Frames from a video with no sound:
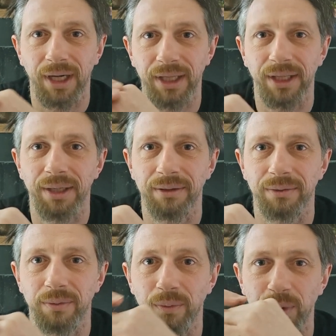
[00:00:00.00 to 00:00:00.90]
and then
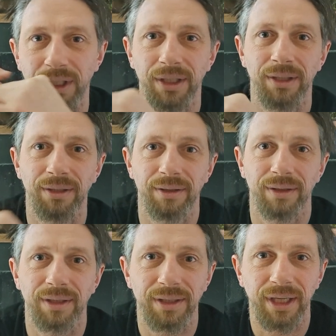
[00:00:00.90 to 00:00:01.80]
we can
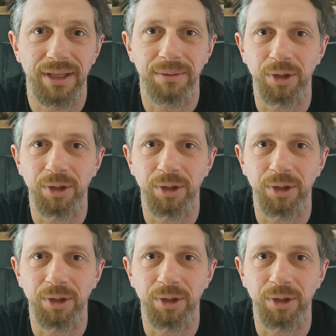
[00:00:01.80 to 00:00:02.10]
get them